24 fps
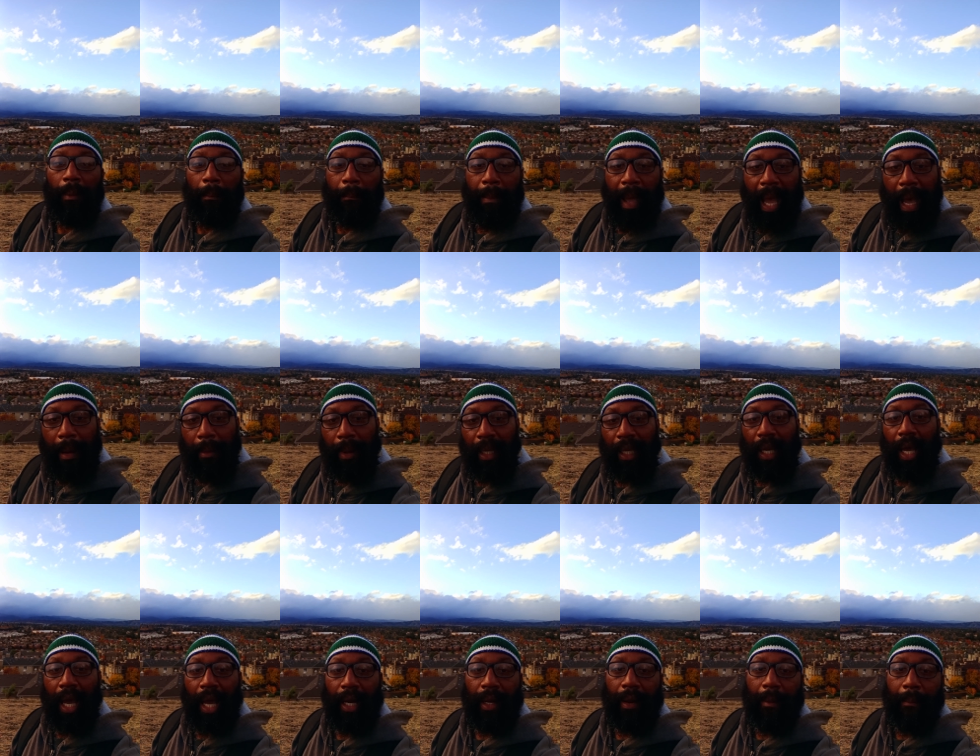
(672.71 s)

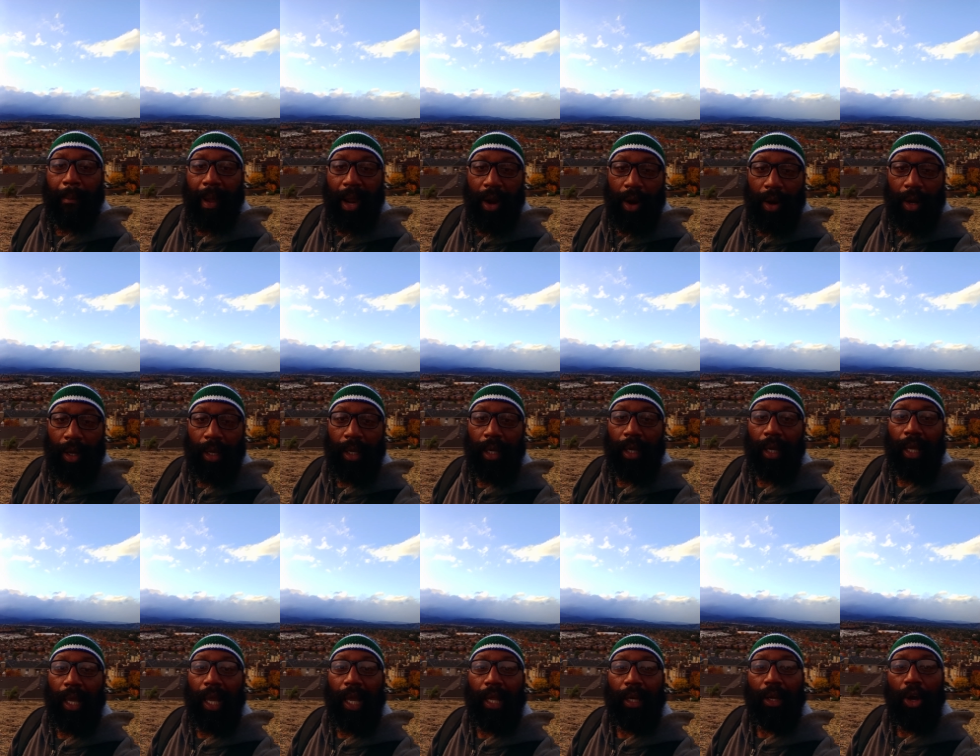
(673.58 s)
Babylon,
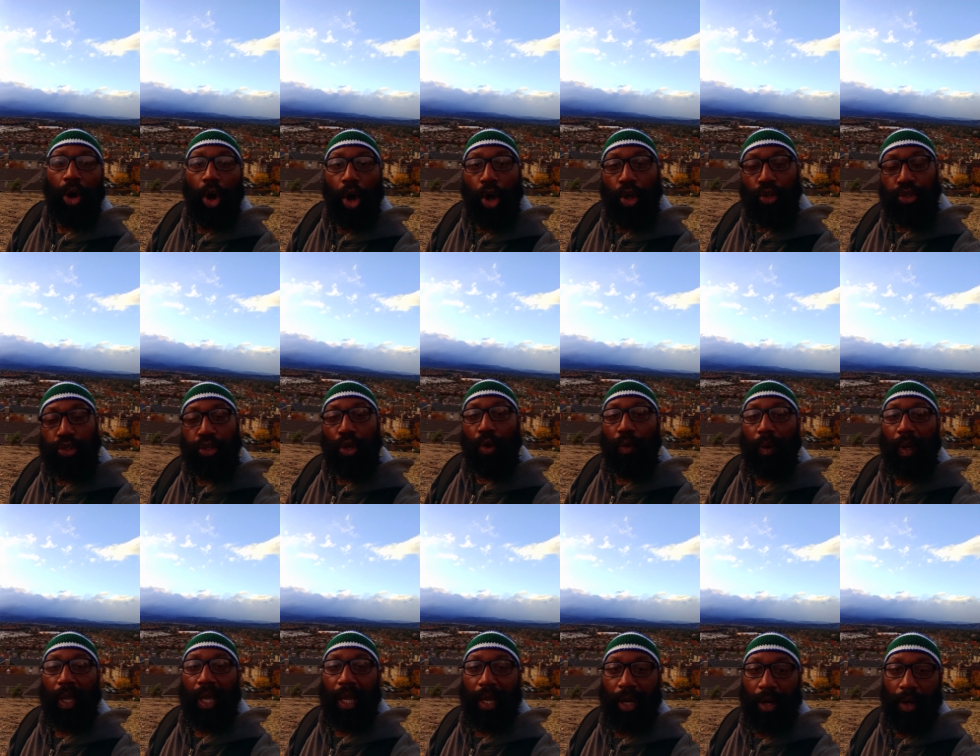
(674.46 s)
America, and also
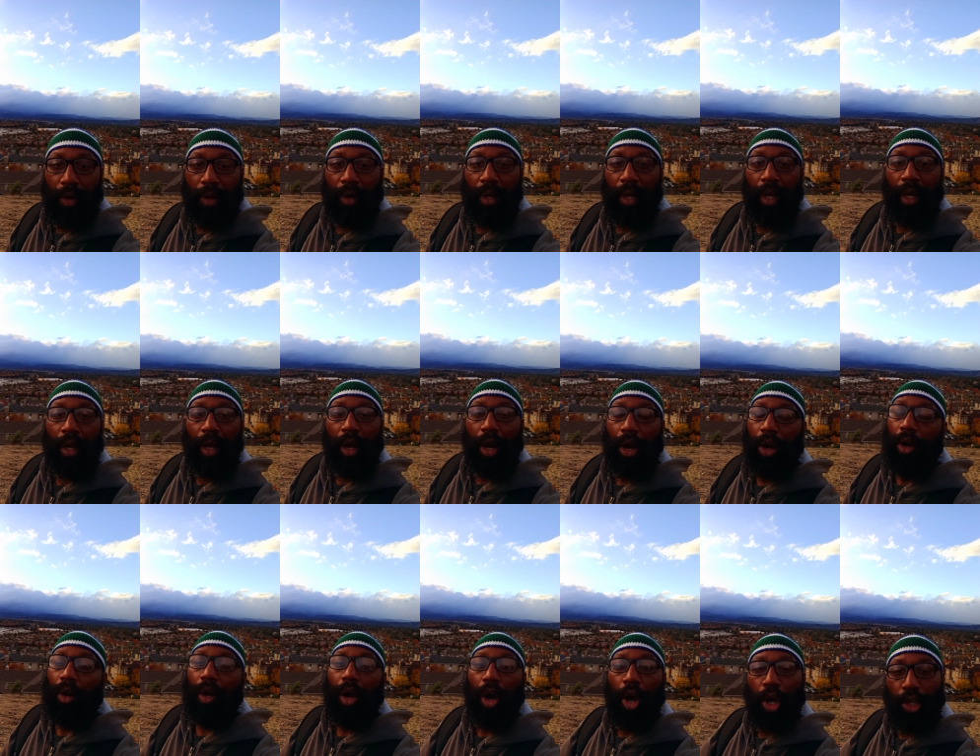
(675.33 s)
here,
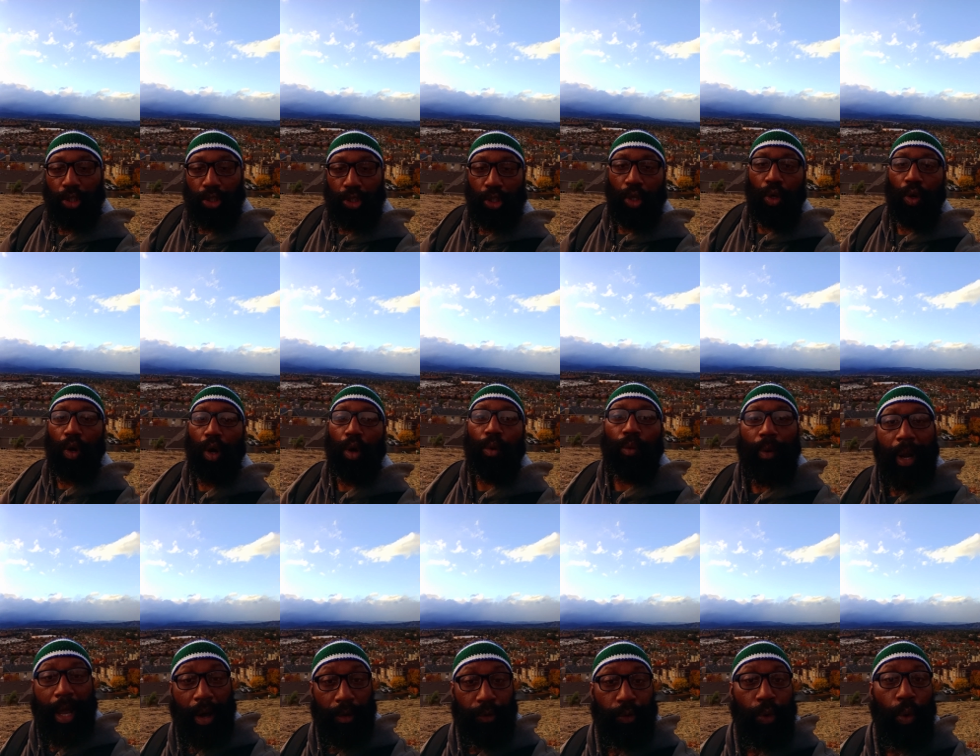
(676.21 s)
or also
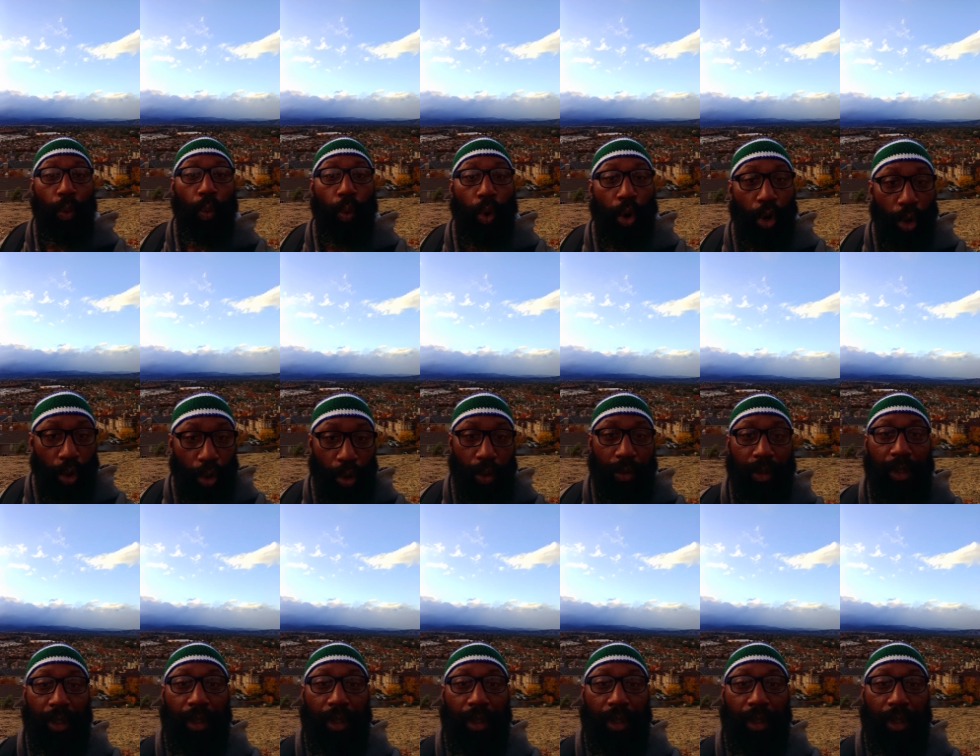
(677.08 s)
around the world.